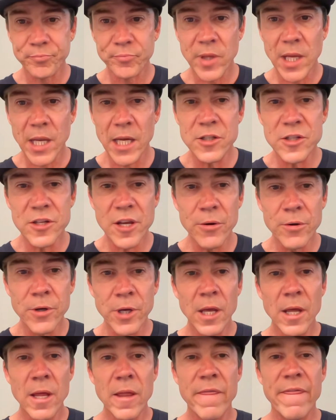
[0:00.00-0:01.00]
And so
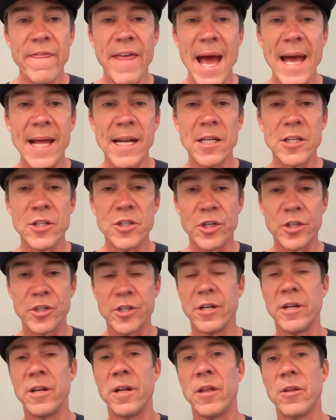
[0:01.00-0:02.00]
that is just
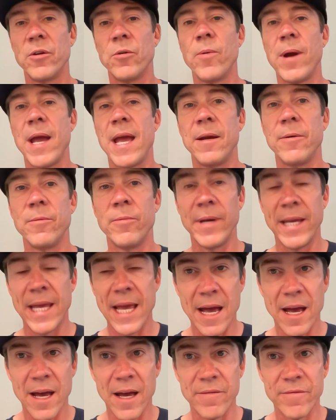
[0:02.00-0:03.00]
another way we
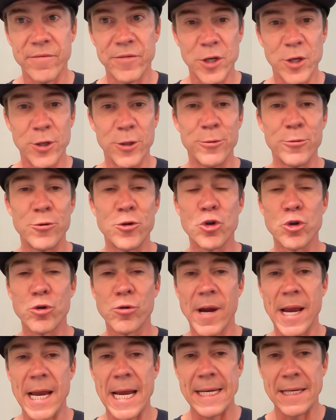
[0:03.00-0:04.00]
have you
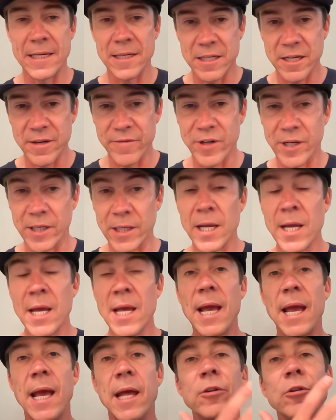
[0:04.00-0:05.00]
train different.
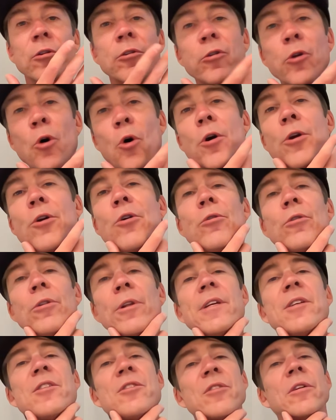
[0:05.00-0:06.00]
And loyal
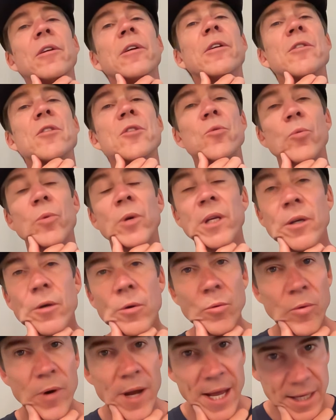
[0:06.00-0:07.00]
listeners
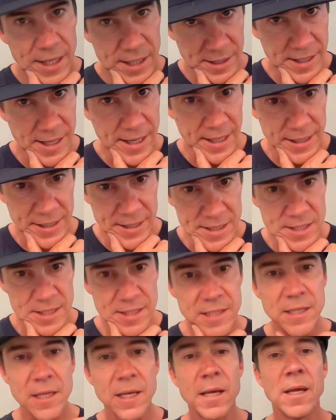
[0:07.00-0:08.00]
will
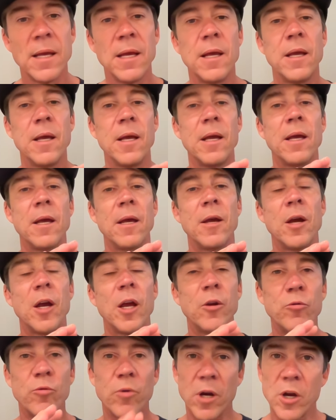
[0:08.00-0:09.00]
recognize
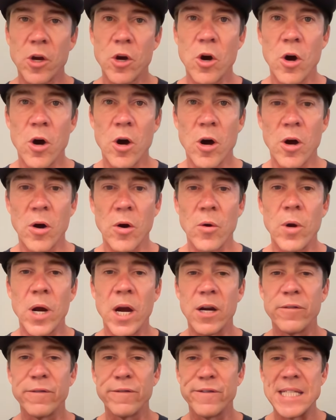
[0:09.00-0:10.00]
and recall
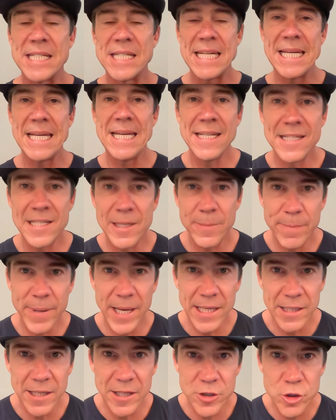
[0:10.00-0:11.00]
our
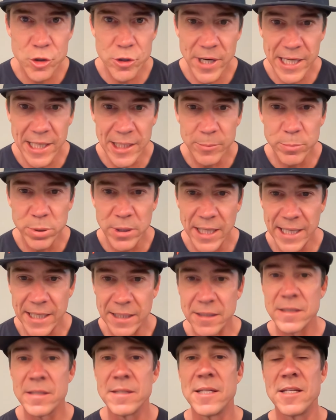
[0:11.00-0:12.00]
fatigue-dependent training
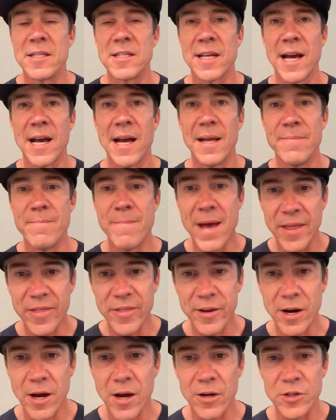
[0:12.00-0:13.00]
plan design
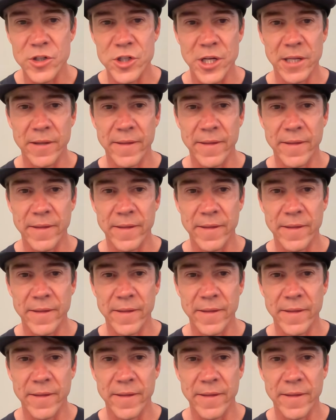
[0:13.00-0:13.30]
methodology.